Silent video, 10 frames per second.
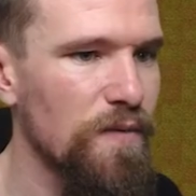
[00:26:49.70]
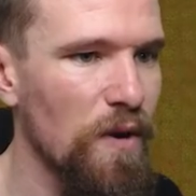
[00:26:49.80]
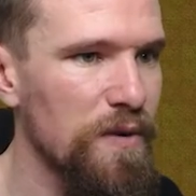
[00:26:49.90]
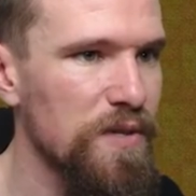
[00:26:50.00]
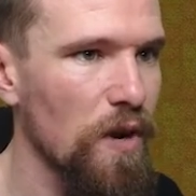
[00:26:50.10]
a
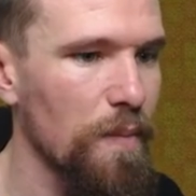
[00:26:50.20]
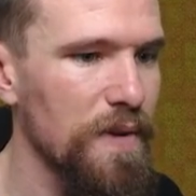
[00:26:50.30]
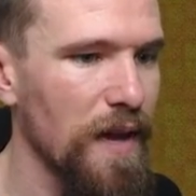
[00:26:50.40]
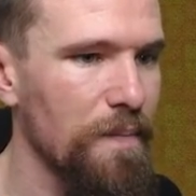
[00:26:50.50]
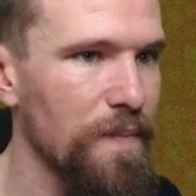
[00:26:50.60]
road stop,
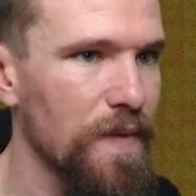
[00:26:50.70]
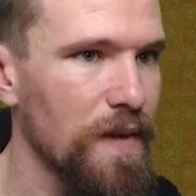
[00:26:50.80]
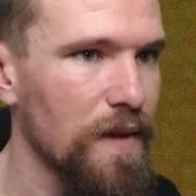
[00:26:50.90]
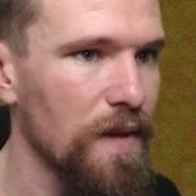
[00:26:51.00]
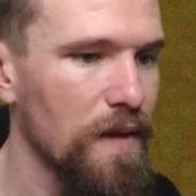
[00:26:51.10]
yeah.
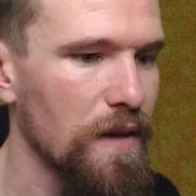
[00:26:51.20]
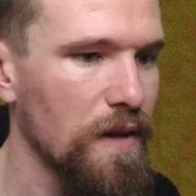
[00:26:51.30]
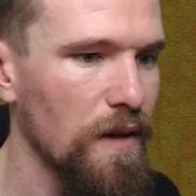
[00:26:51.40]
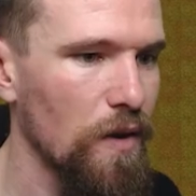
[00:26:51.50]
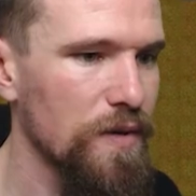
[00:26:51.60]

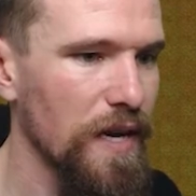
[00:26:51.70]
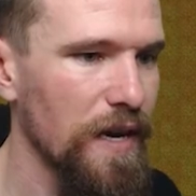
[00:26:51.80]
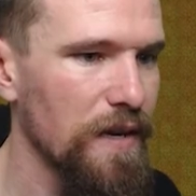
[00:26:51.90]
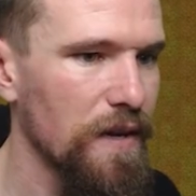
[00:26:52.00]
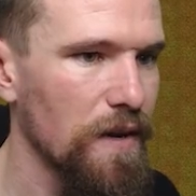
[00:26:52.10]
Okay.